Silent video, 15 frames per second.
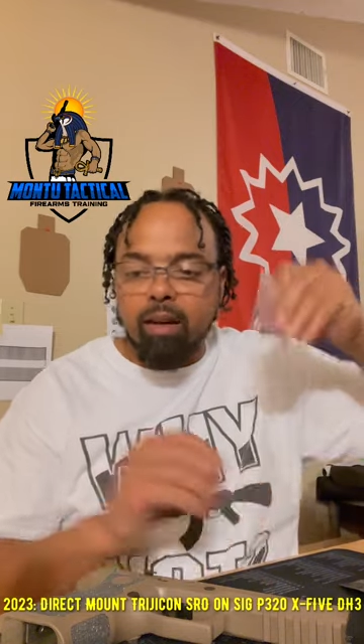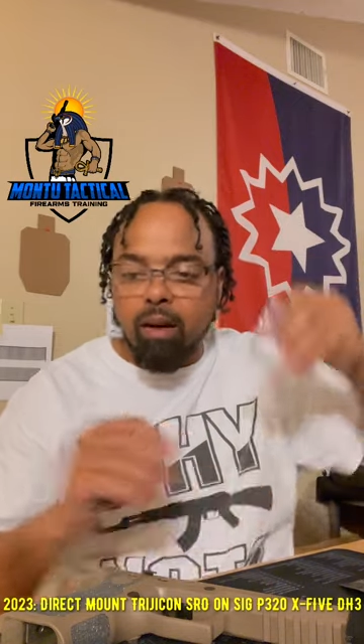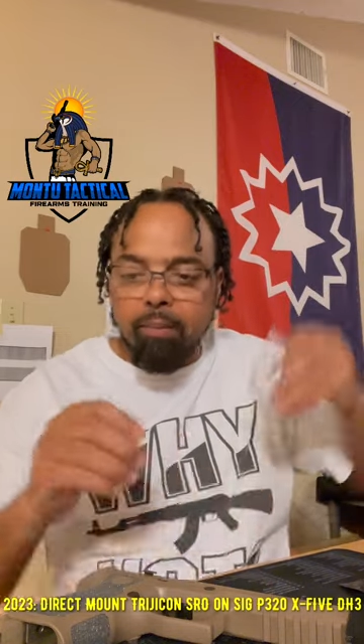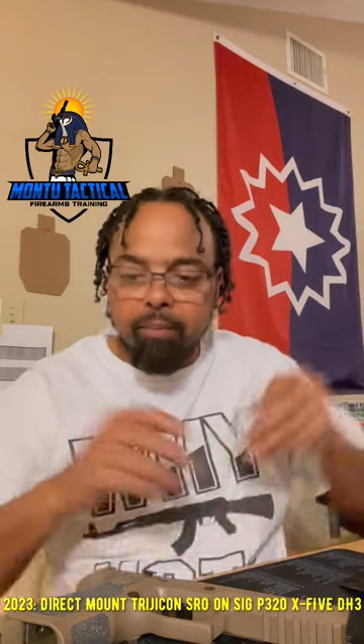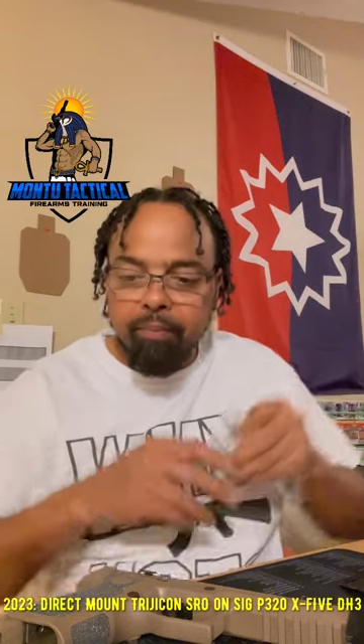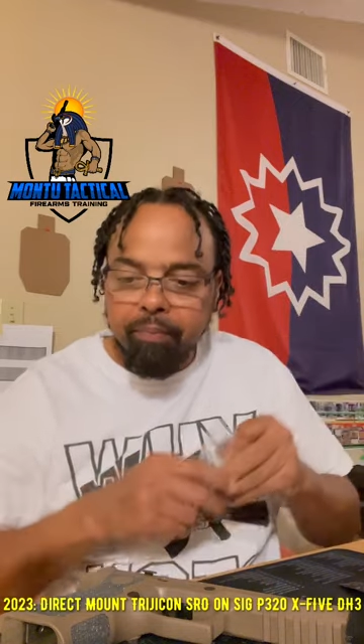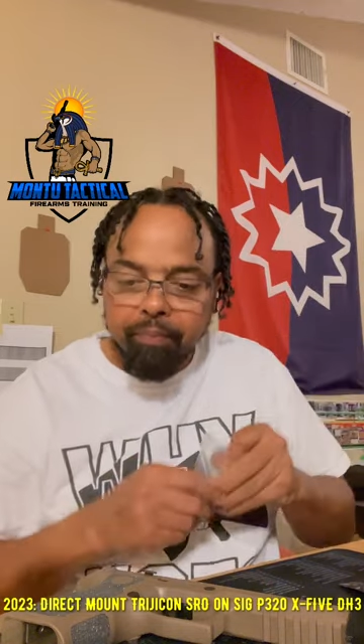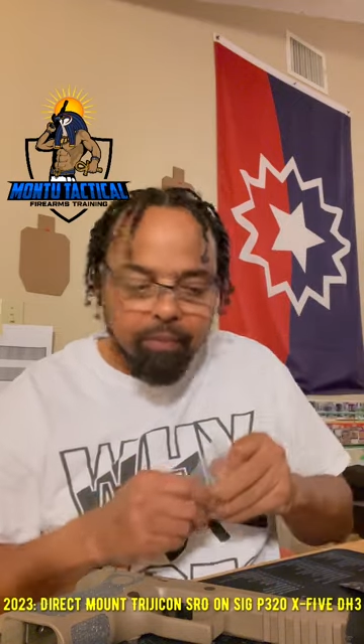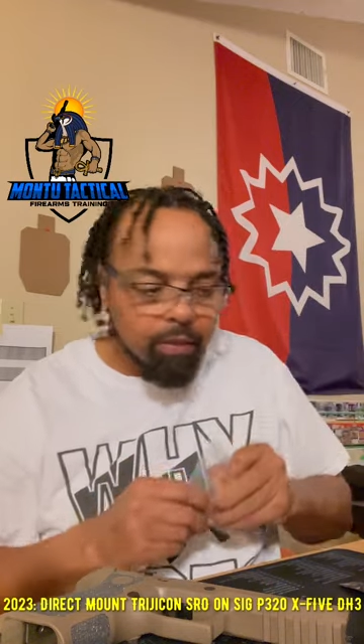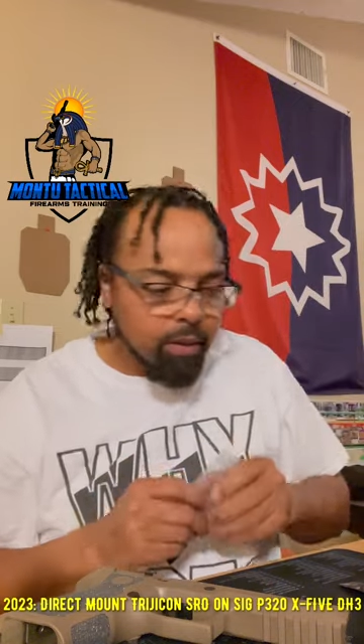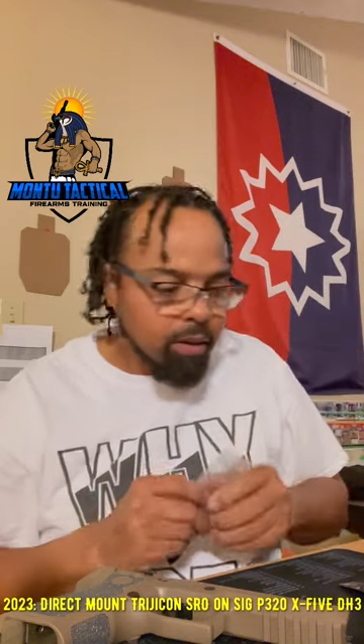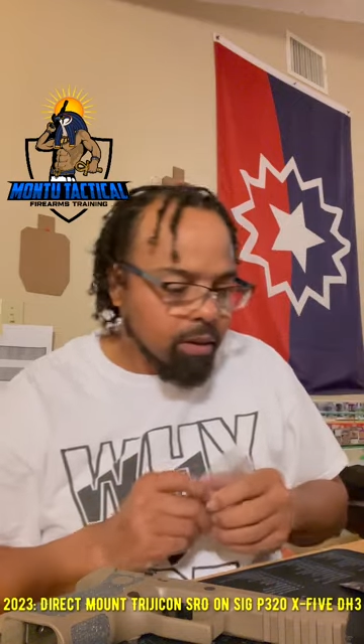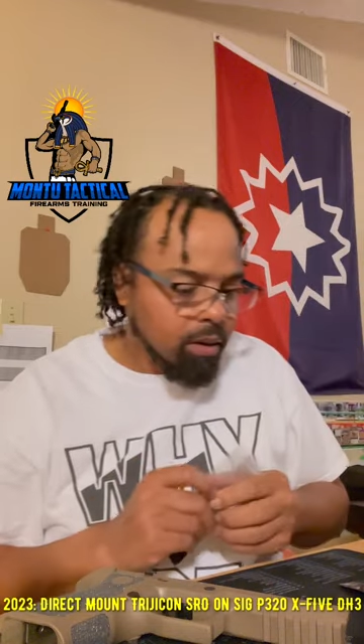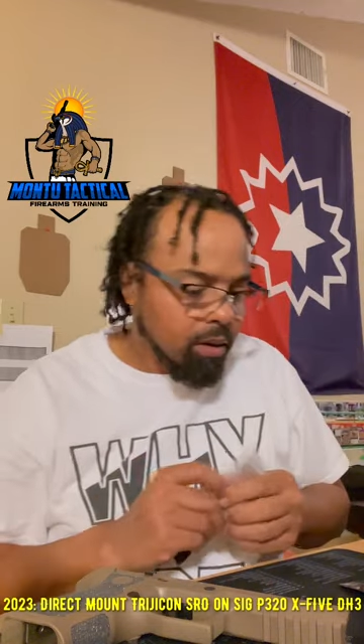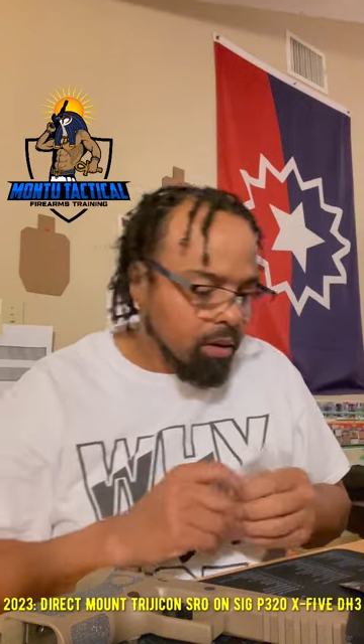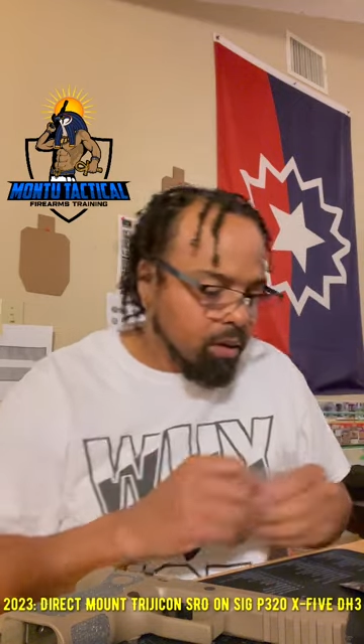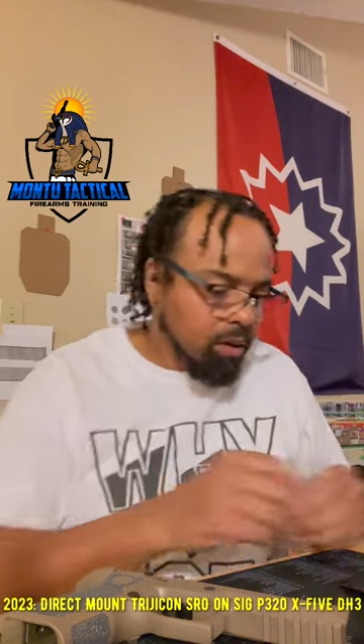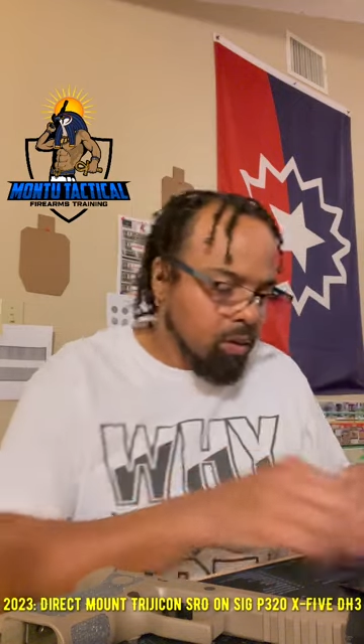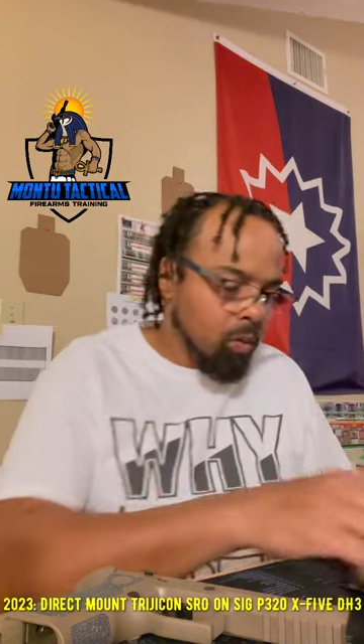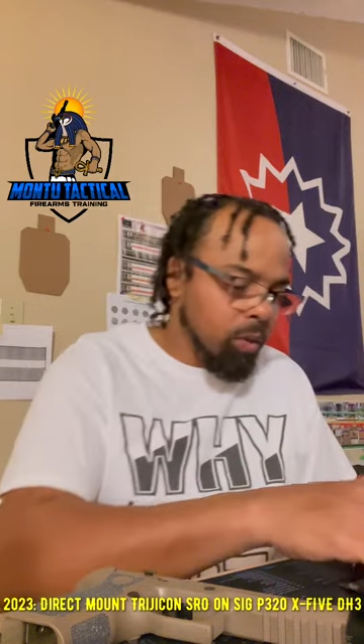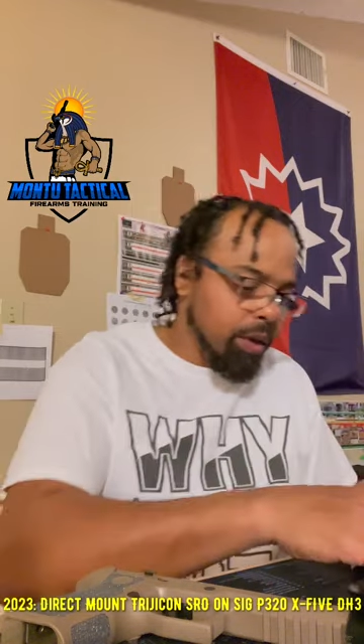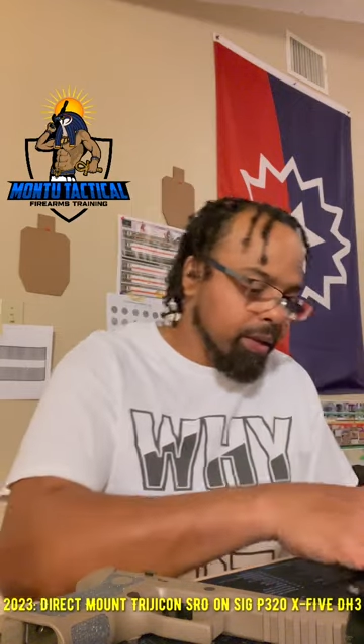come
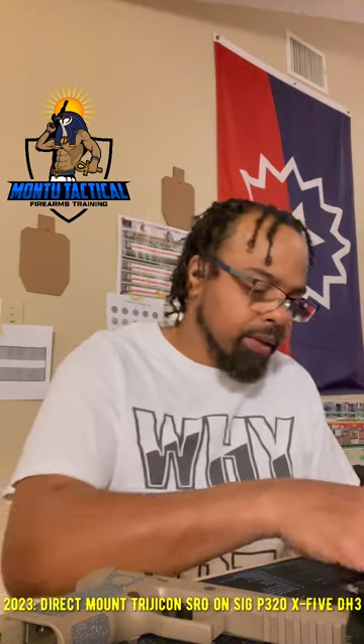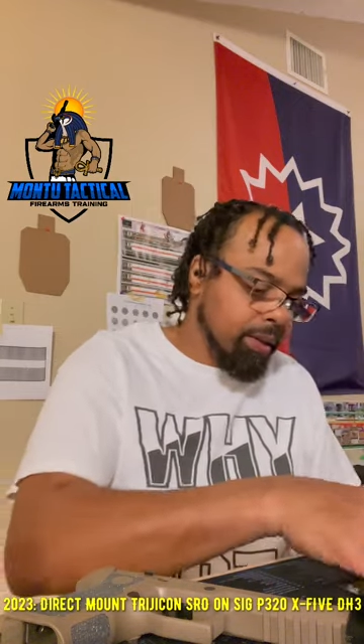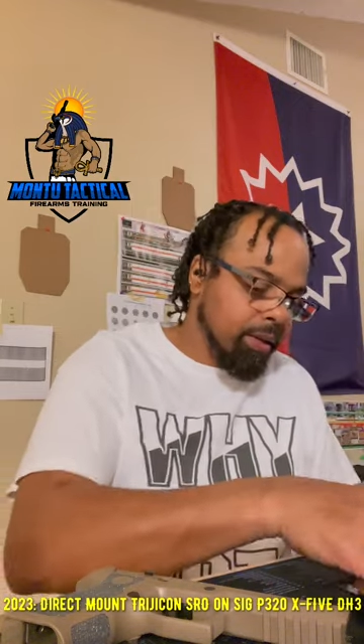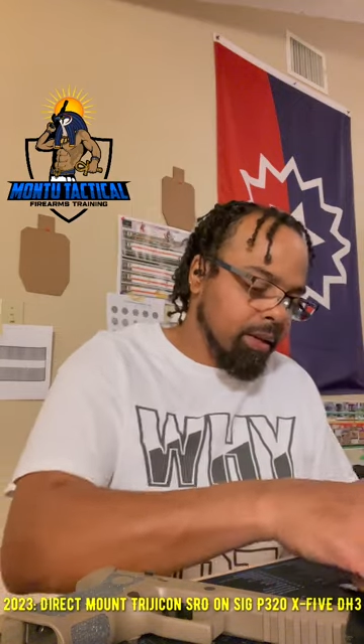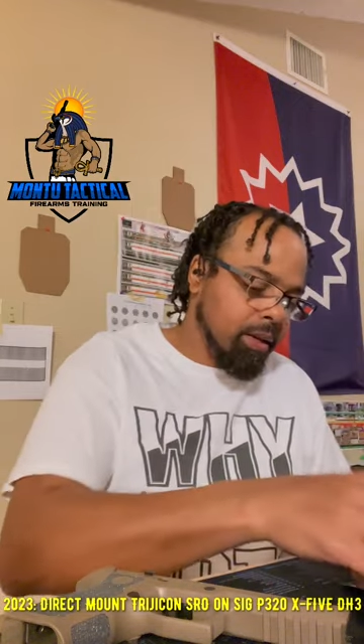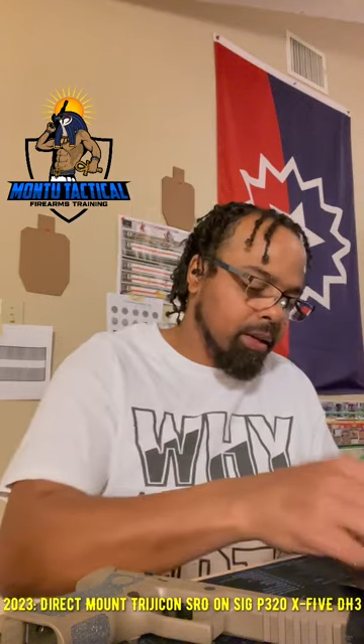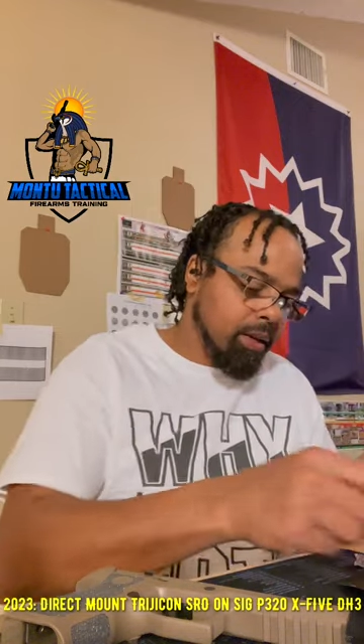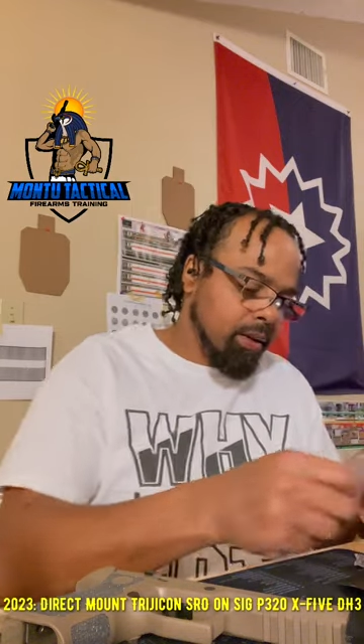with